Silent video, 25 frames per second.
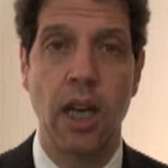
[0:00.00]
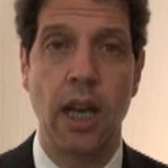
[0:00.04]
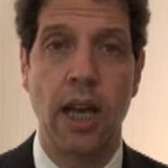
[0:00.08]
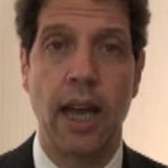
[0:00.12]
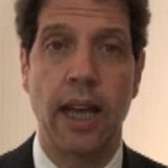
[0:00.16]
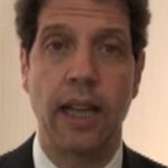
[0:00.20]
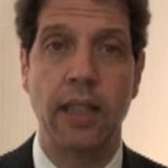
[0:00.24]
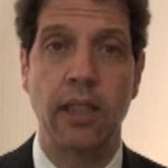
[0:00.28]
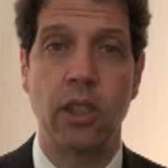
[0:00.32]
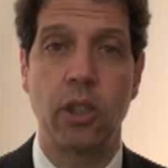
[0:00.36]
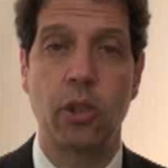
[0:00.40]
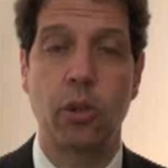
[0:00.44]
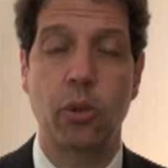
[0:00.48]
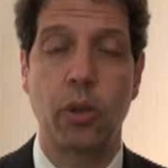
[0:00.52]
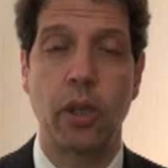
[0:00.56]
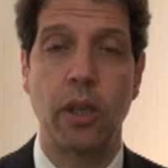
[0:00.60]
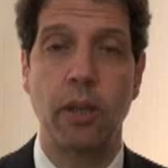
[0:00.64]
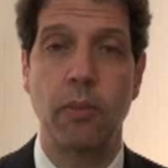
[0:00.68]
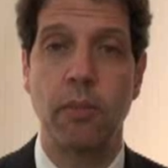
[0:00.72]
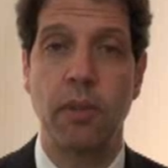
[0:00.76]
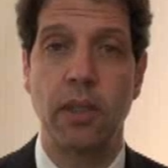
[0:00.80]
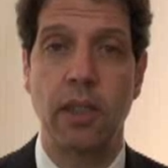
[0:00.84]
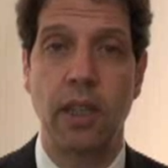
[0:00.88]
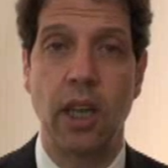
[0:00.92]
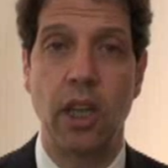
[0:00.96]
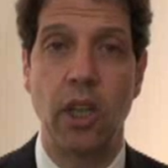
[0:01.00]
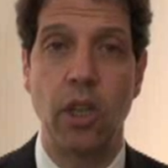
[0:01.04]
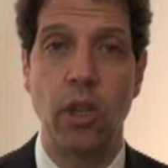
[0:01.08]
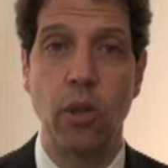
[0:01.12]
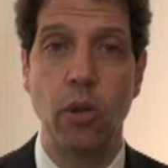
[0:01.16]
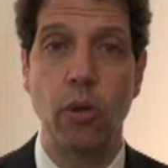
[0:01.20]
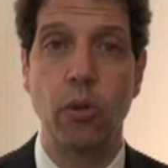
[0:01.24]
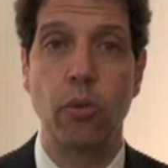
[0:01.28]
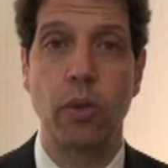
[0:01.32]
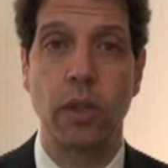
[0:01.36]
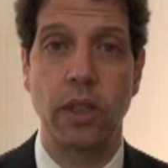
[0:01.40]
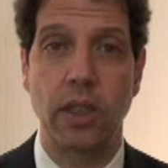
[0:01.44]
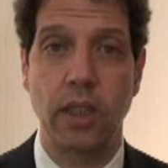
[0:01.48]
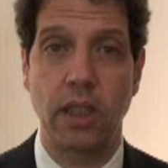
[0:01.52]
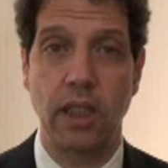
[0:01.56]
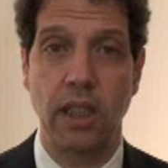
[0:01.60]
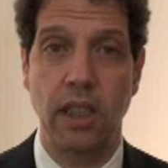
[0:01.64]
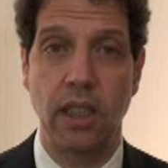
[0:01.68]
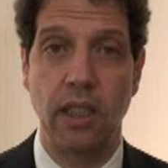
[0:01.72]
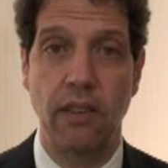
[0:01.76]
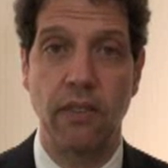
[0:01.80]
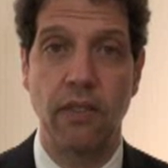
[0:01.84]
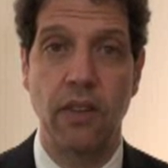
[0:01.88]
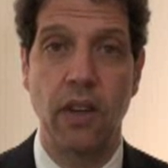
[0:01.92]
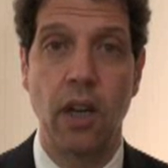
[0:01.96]
and the treatment that you
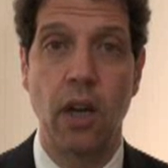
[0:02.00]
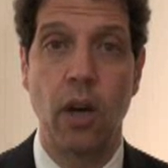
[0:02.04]
receive